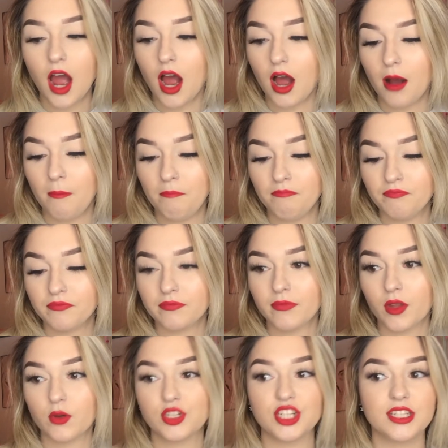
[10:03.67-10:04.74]
Um,
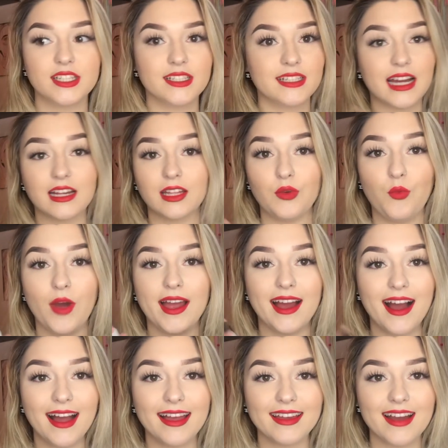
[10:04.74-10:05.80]
which is exactly why
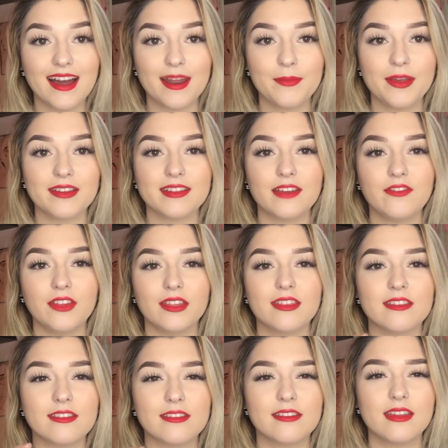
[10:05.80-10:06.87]
I got it because I feel like
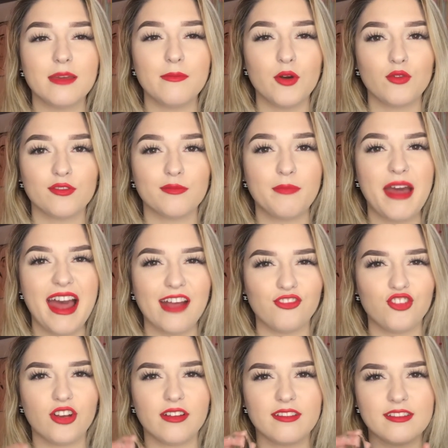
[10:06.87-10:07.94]
this is the most
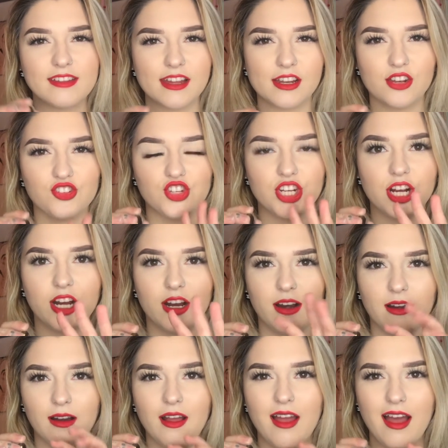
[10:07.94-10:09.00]
Patrick
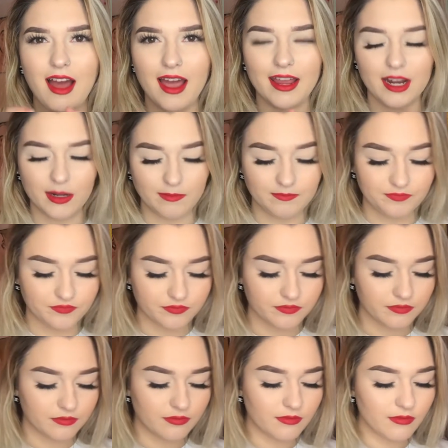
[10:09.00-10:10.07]
signature item.
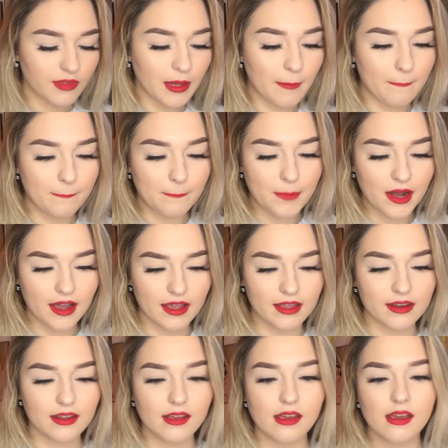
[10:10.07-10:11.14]

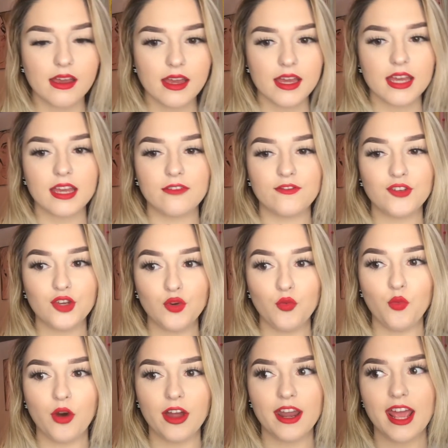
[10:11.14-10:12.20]
But if you
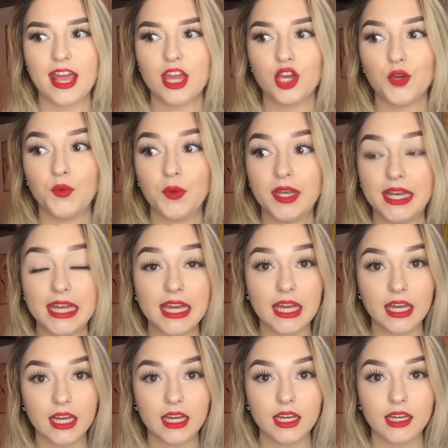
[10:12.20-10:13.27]
want a
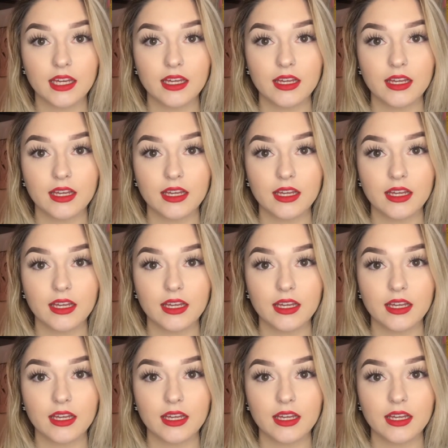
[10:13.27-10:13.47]
unique